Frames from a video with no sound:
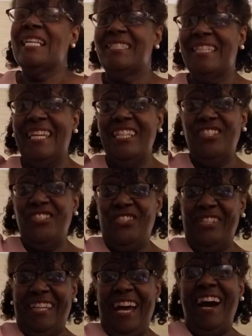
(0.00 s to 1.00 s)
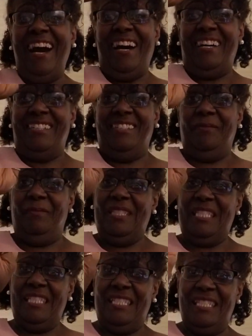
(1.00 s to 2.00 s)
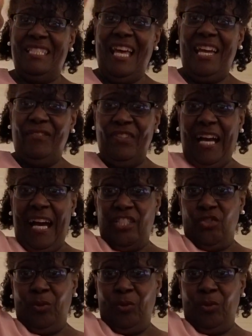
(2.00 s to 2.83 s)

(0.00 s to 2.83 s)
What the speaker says: say to God, this is the sign for God.